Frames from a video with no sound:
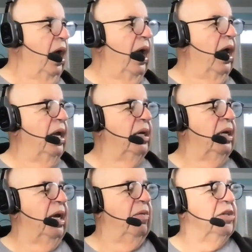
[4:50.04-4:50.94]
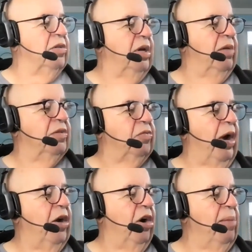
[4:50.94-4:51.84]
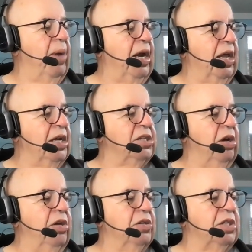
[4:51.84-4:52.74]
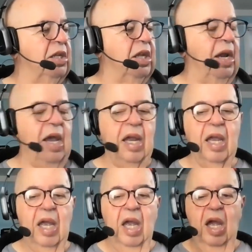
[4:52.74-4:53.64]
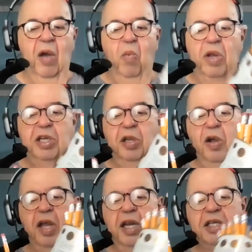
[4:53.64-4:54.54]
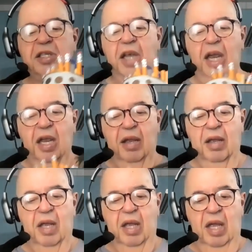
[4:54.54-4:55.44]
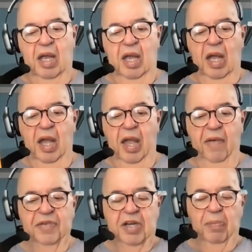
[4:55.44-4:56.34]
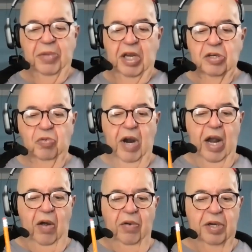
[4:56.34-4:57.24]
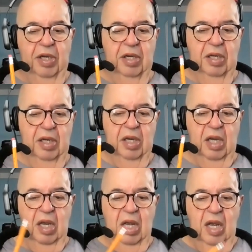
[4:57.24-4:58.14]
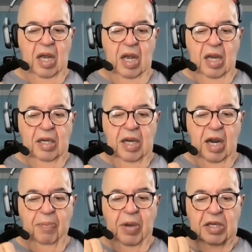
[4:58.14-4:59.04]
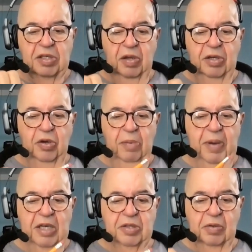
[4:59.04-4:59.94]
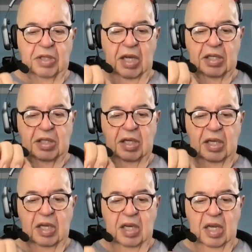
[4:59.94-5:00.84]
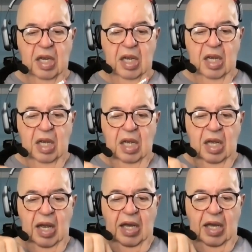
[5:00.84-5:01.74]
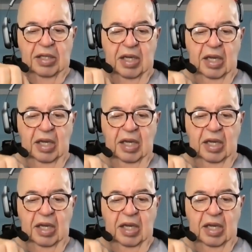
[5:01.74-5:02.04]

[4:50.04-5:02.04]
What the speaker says: and he was right on the money, and I still use it today. When you're looking to see if something is round, take a pencil and do the pencil test. That's